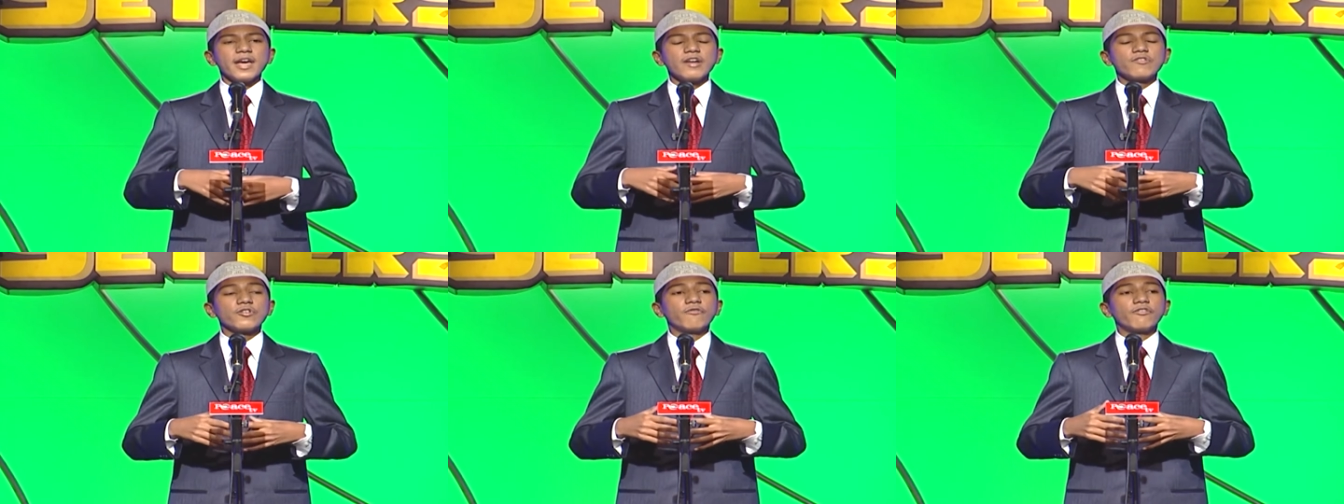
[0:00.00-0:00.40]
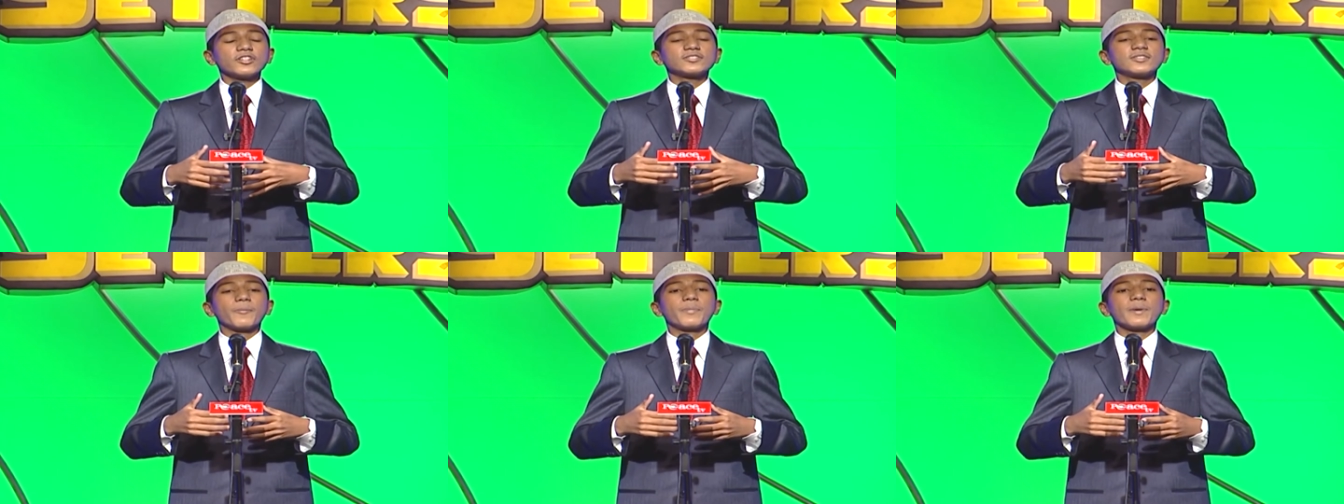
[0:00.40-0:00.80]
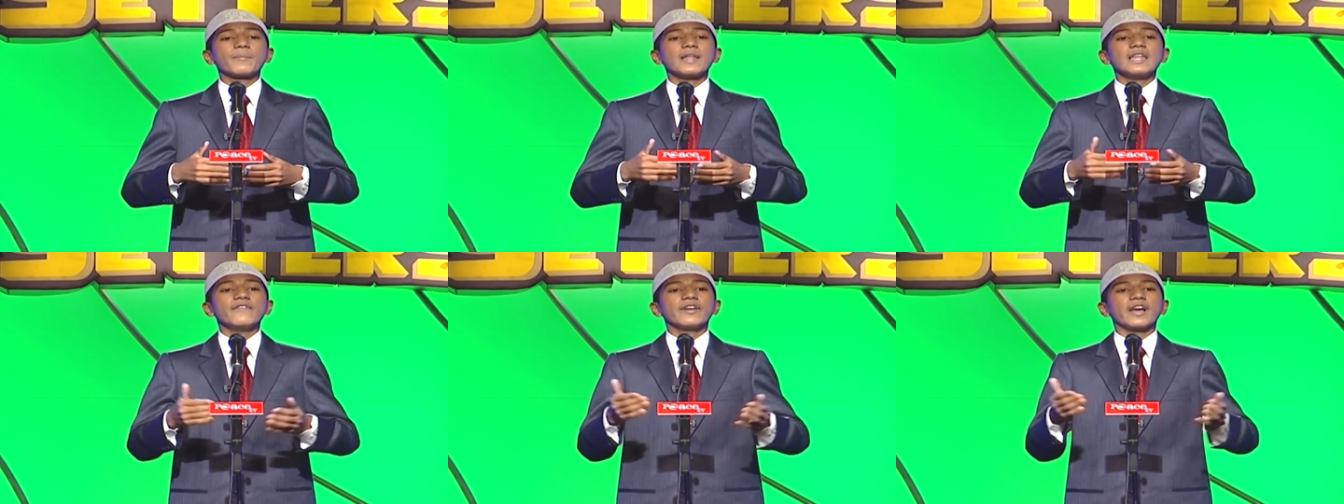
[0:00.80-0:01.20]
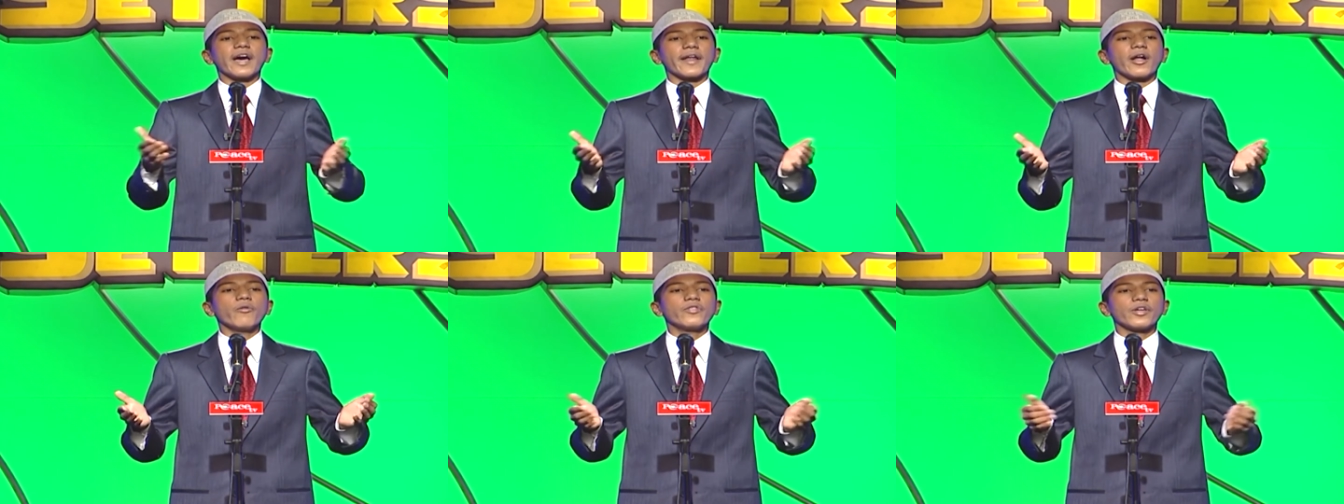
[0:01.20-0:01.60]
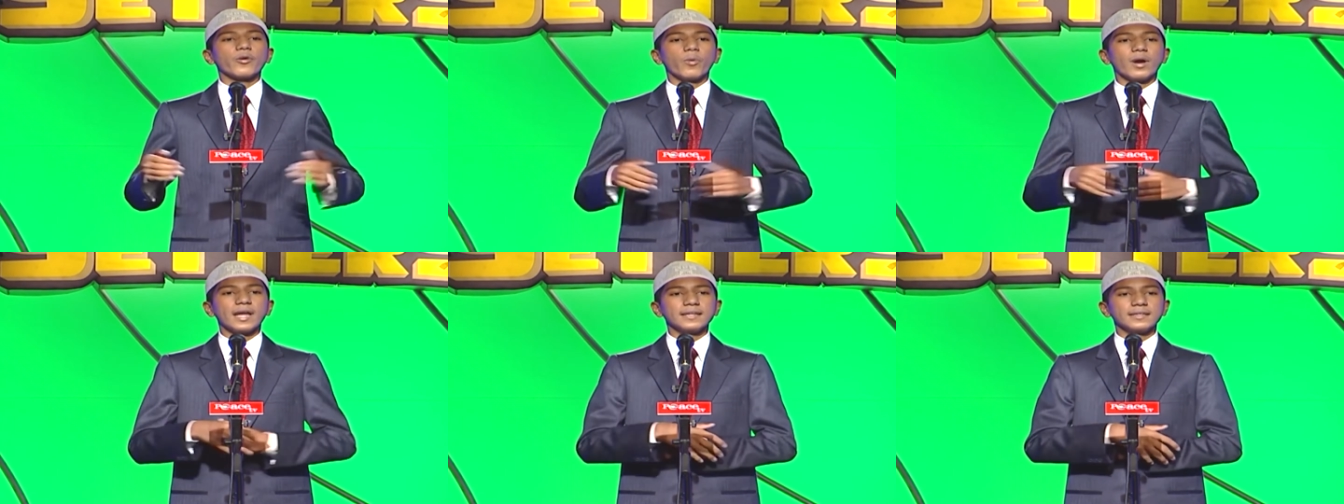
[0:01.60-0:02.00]
it refers to the people living around the
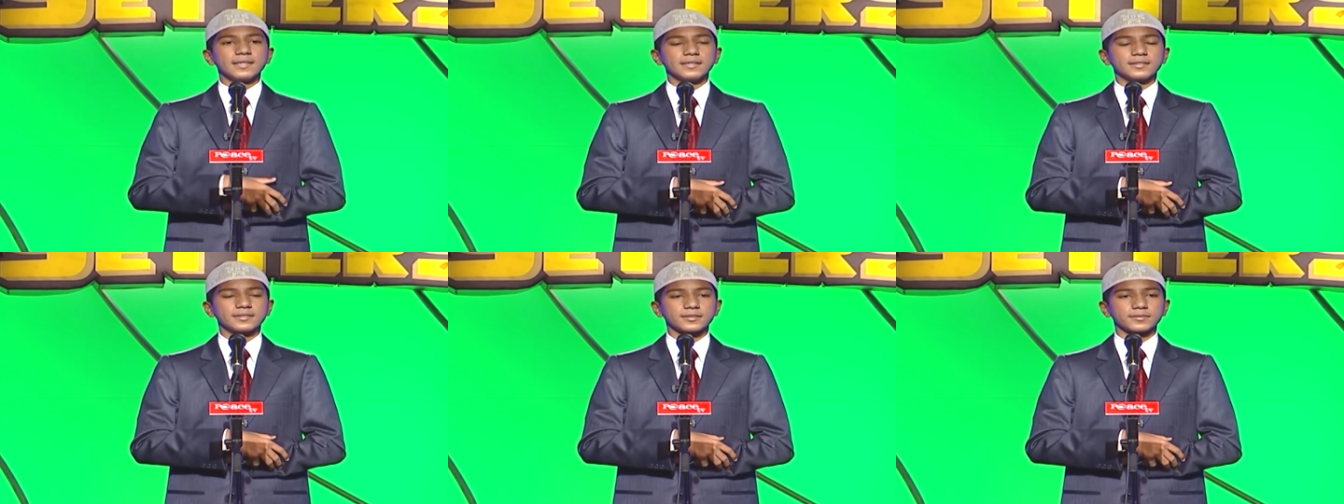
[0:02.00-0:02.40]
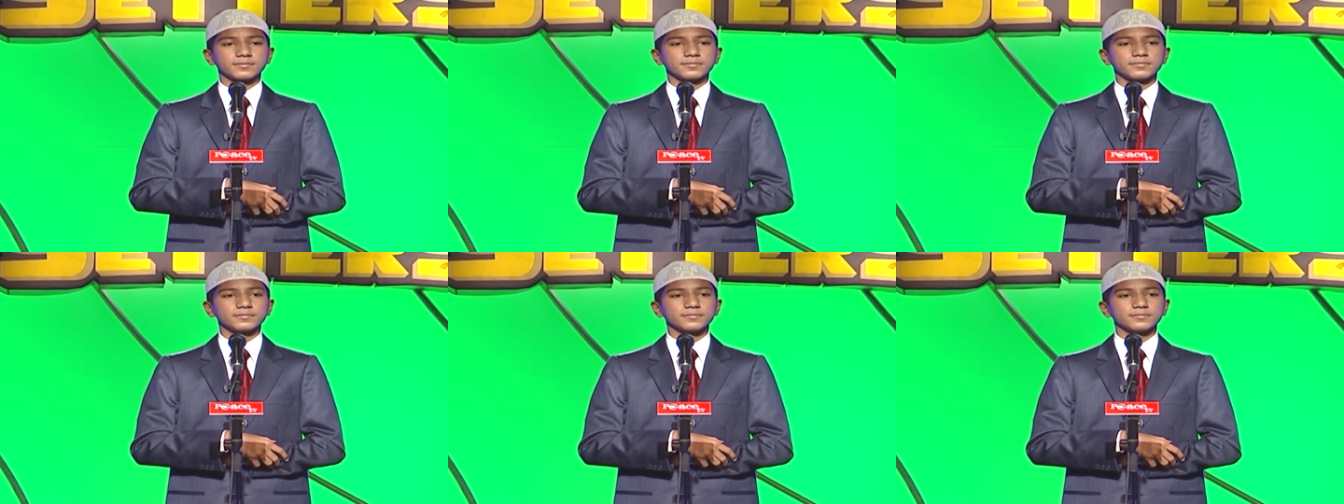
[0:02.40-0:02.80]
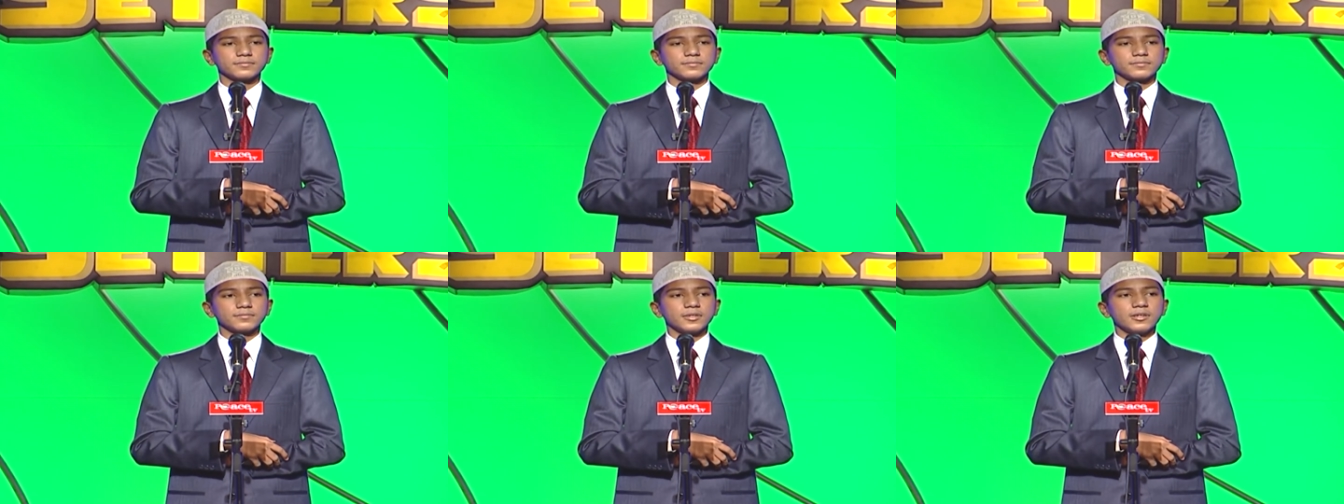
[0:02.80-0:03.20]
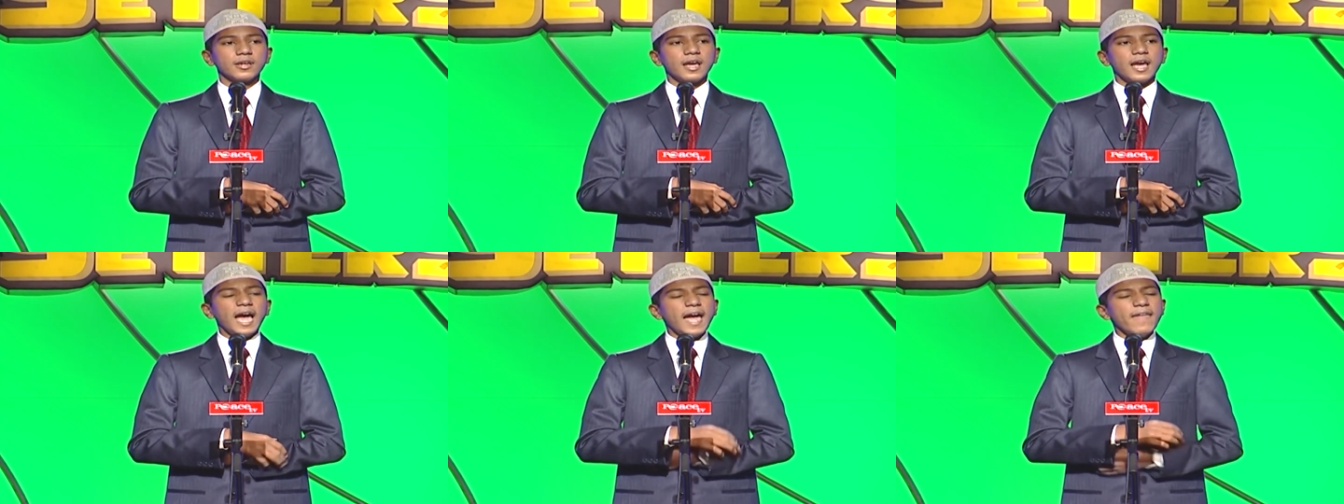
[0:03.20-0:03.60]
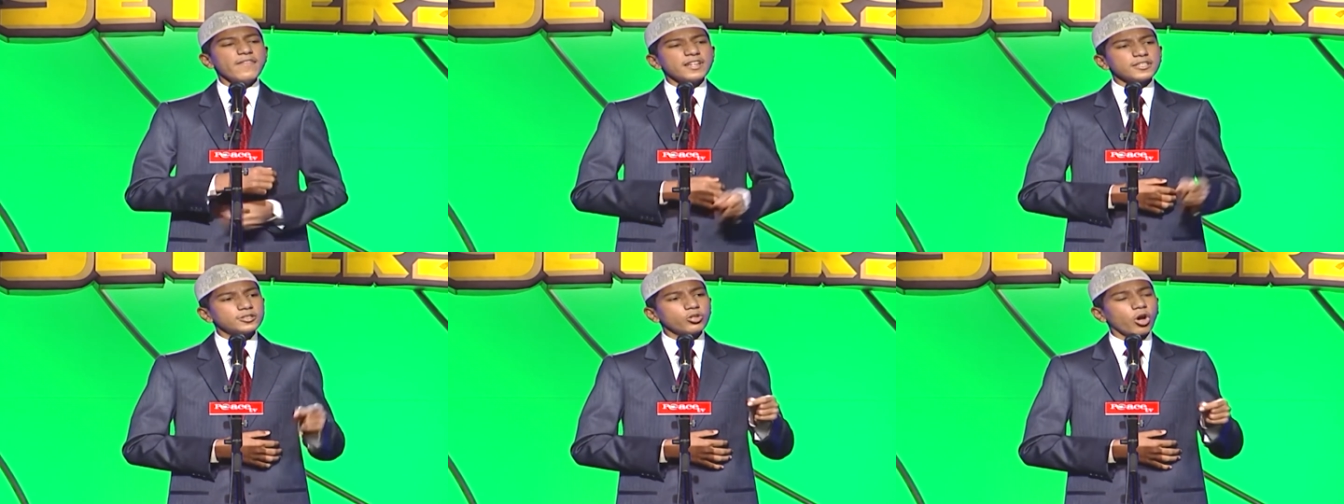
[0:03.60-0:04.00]
river Indus. And the
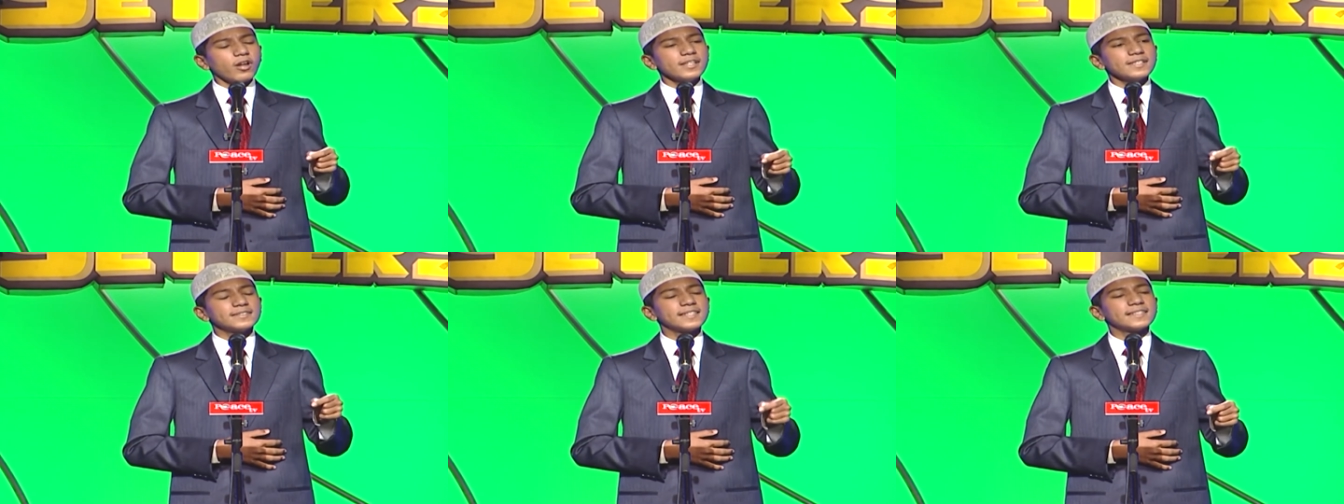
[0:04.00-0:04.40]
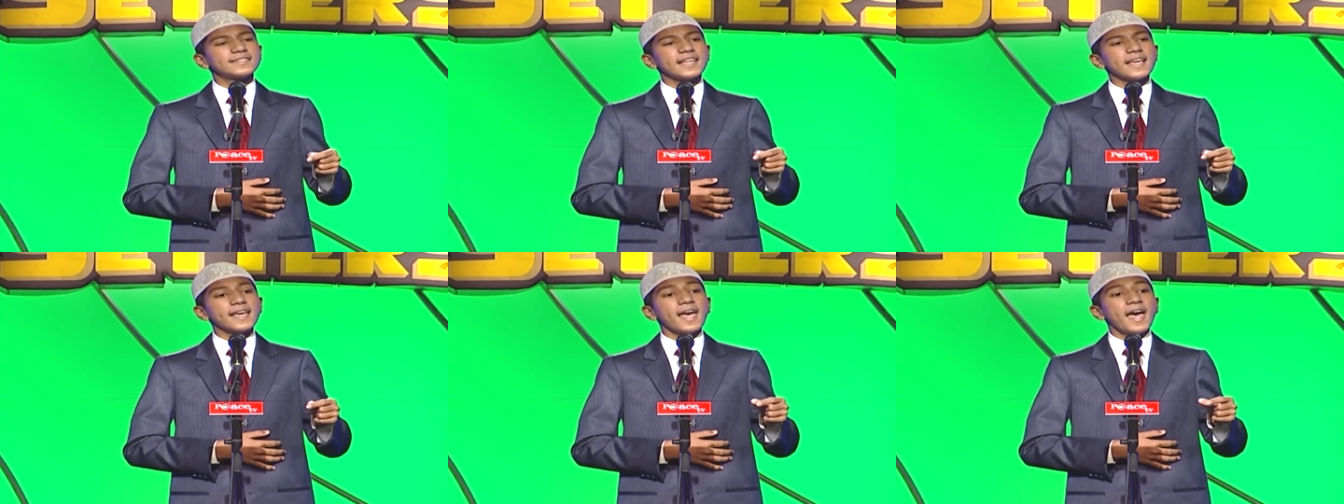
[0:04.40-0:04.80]
historians, they say